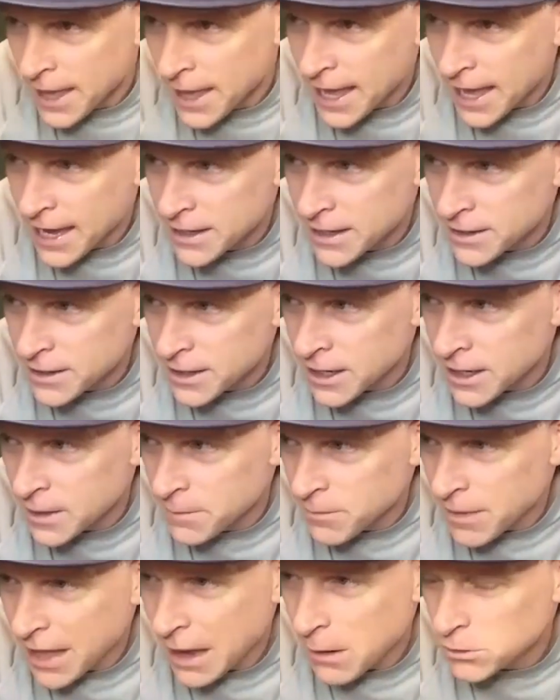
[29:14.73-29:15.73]
And
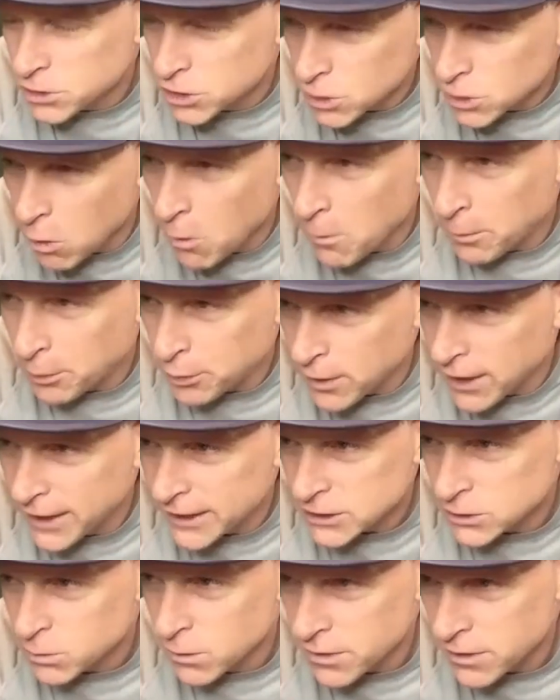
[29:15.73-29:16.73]
um, I was so
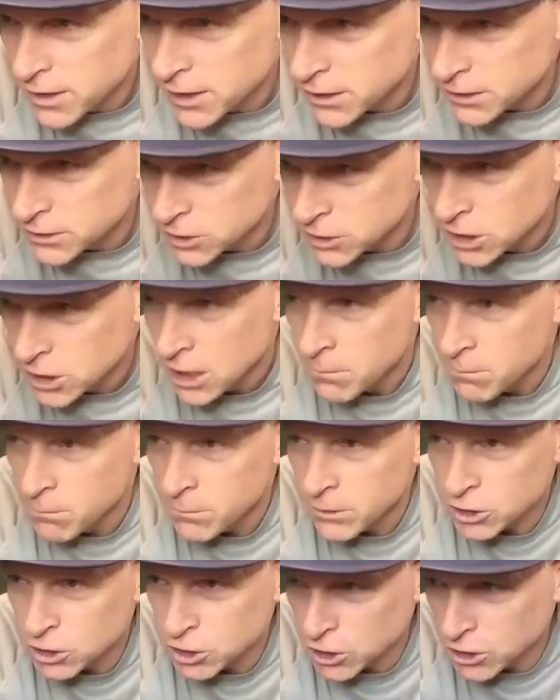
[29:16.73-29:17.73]
impressed with his
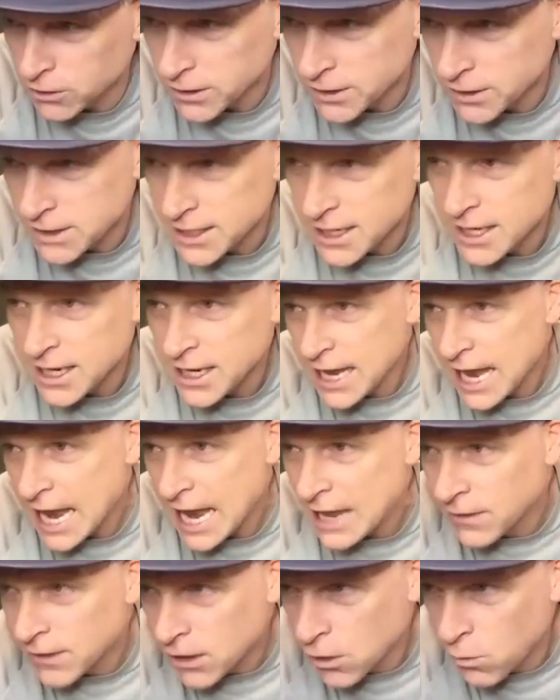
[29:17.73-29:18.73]
maturity
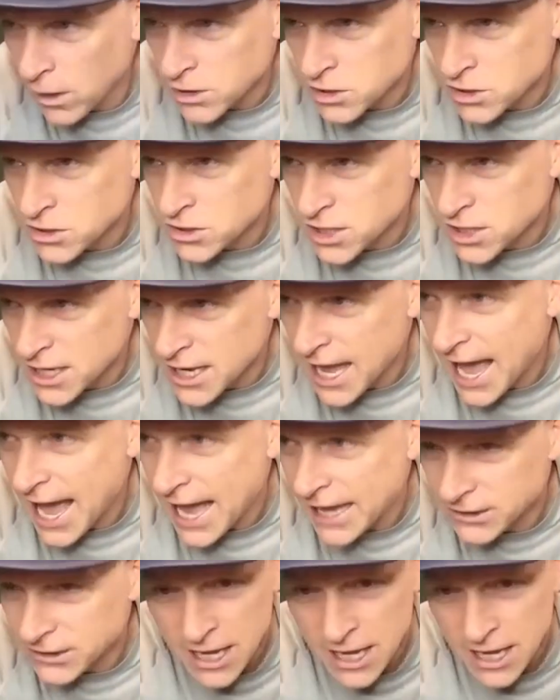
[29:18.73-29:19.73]
and the questions he
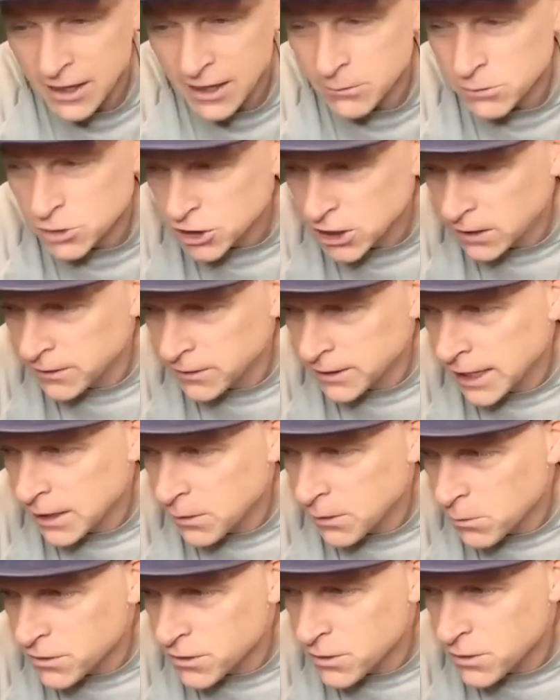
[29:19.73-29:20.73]
asked that I'm sharing it
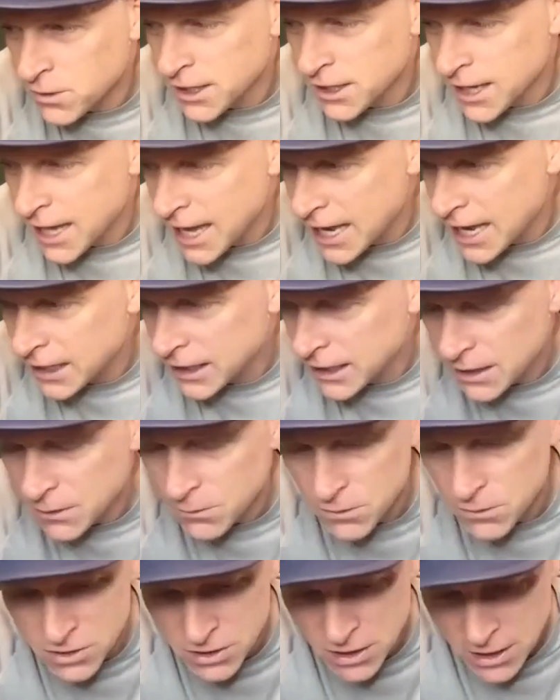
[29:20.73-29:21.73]
with you today. And he
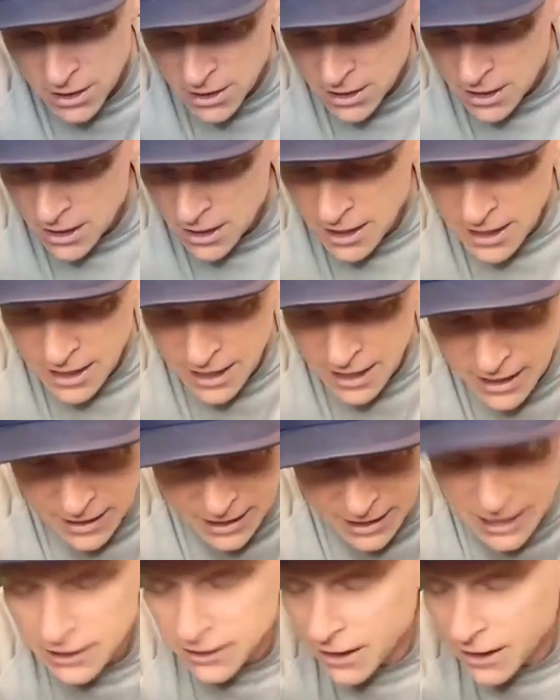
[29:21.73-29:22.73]
was, uh,
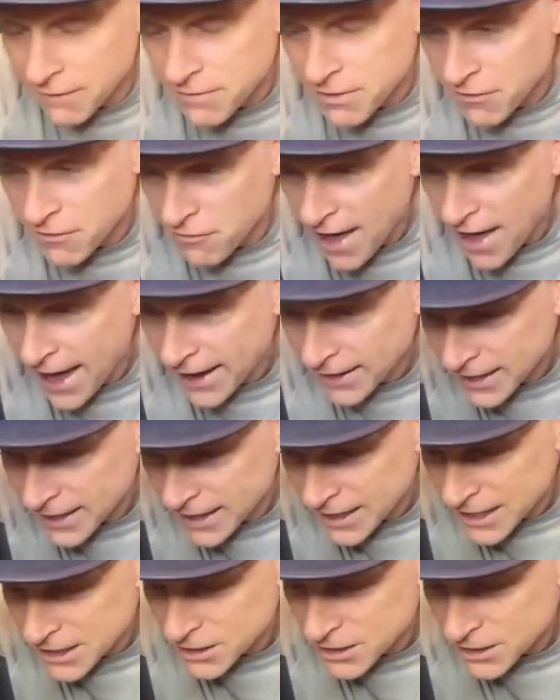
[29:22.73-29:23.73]
he loved the fact that
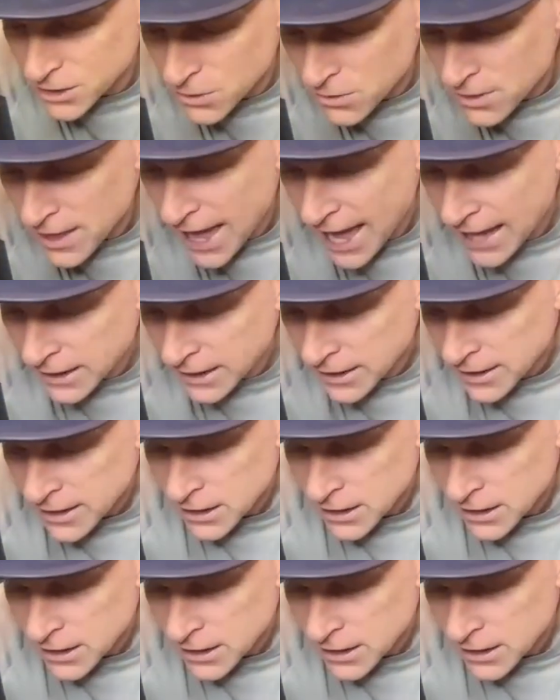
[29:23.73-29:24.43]
he could do that.